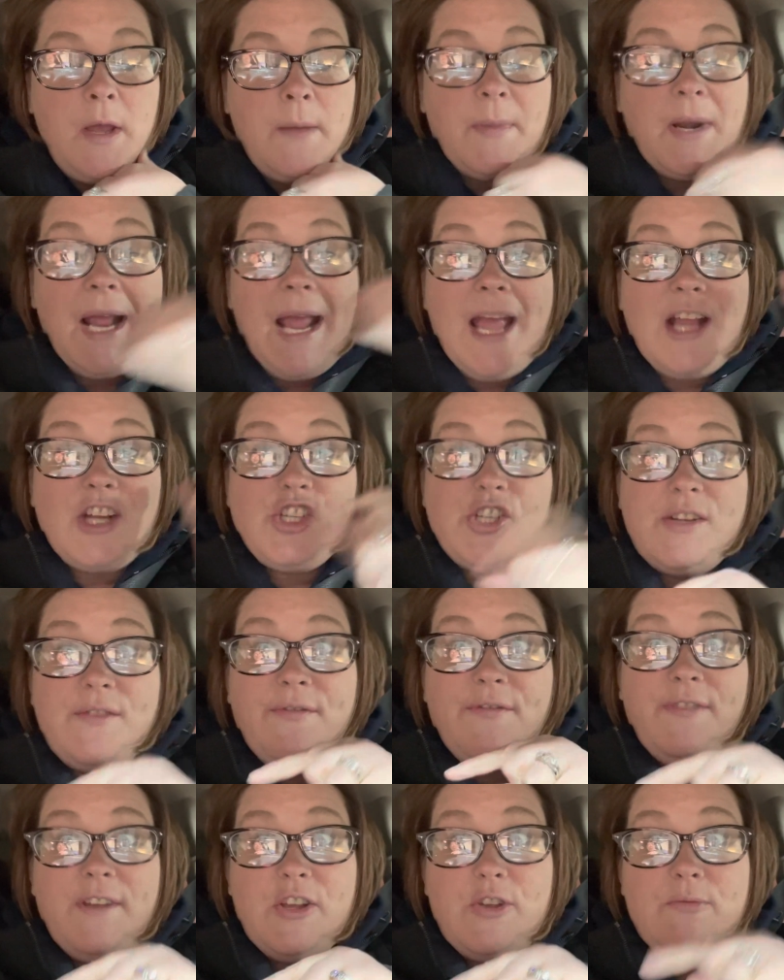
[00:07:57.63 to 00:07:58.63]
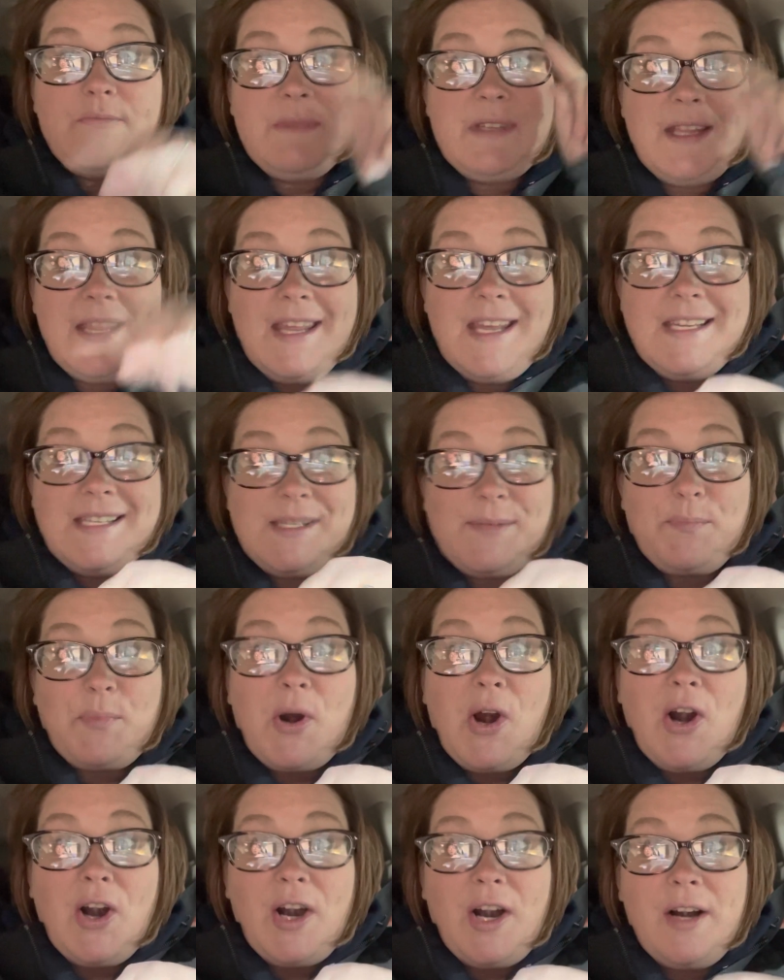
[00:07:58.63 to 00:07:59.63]
But I actually filmed this
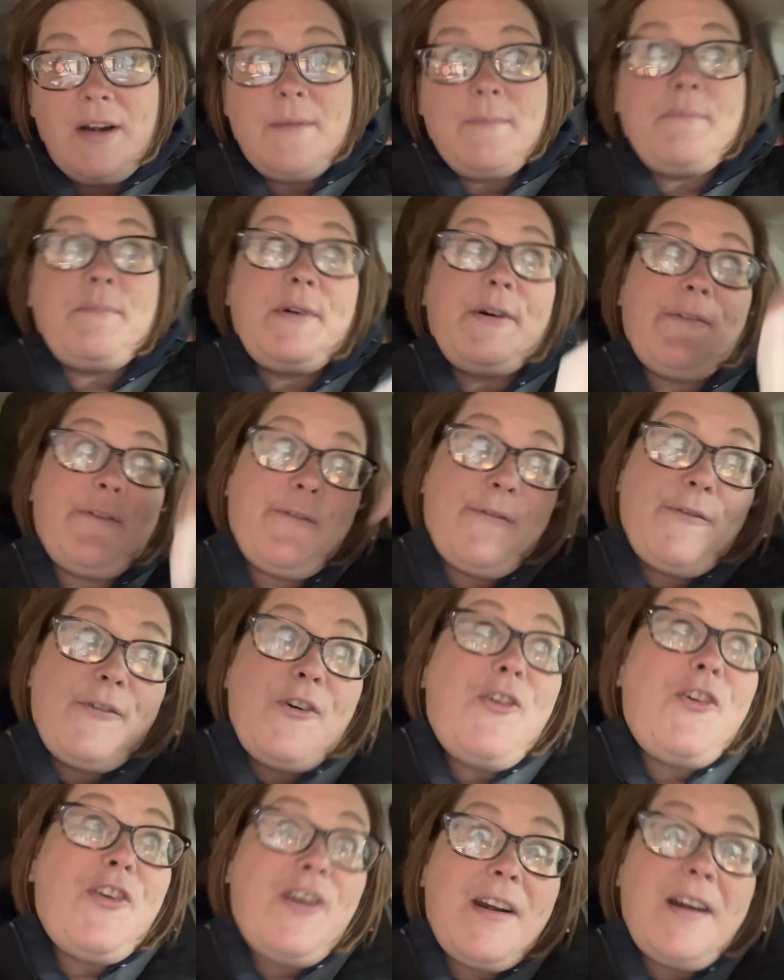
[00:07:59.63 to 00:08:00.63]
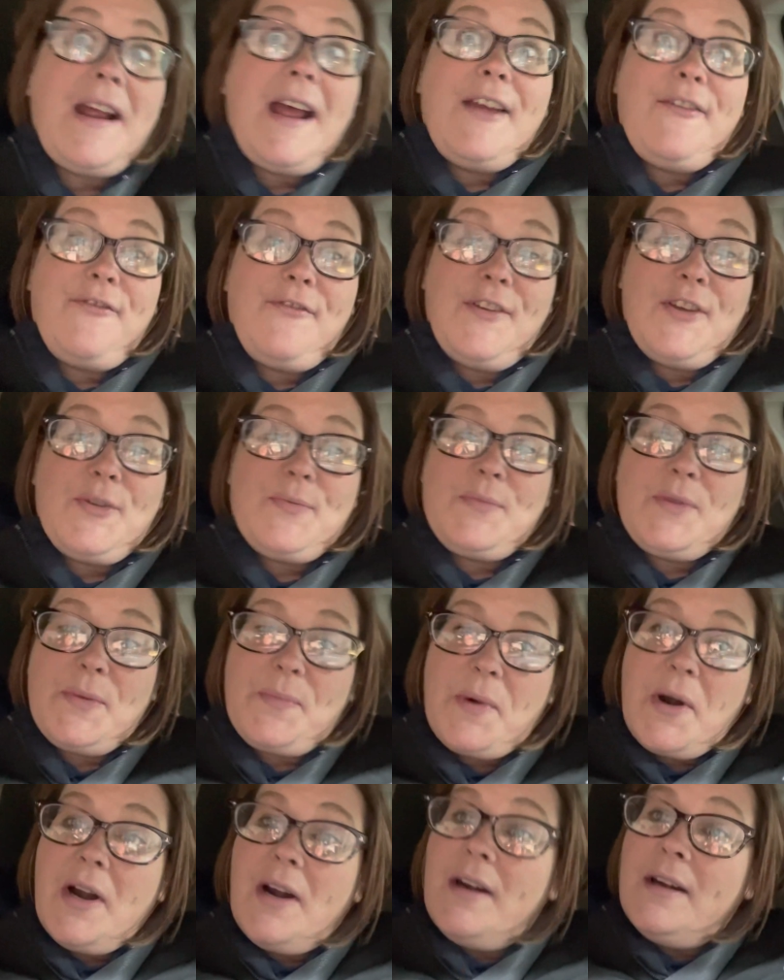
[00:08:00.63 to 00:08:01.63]
part before I filmed the
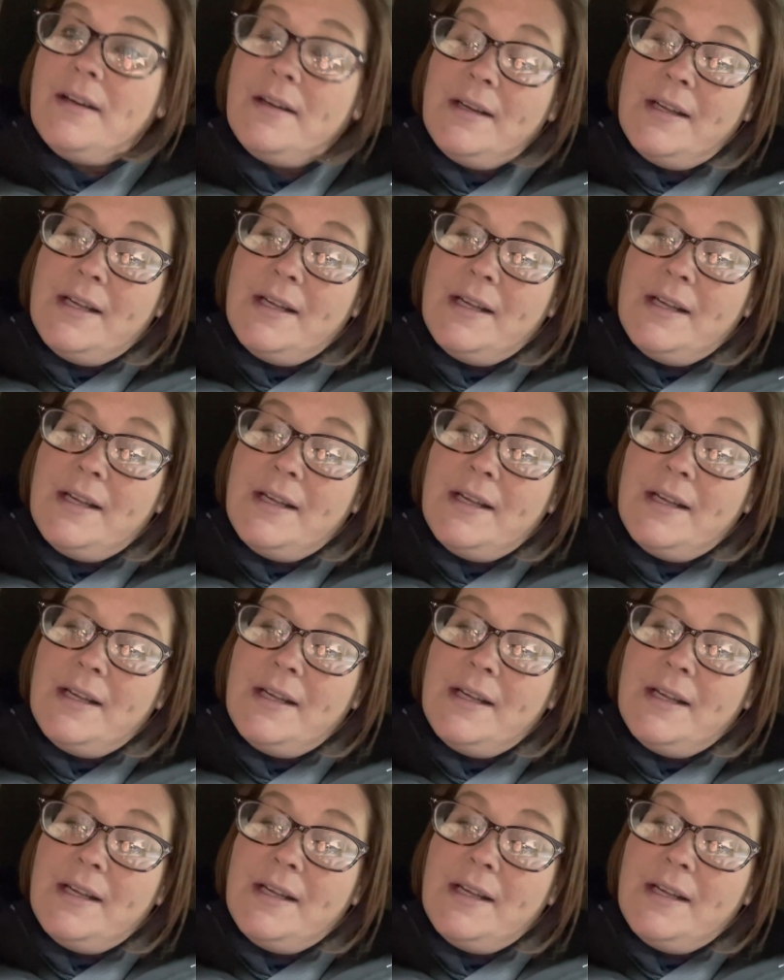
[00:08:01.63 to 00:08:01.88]
part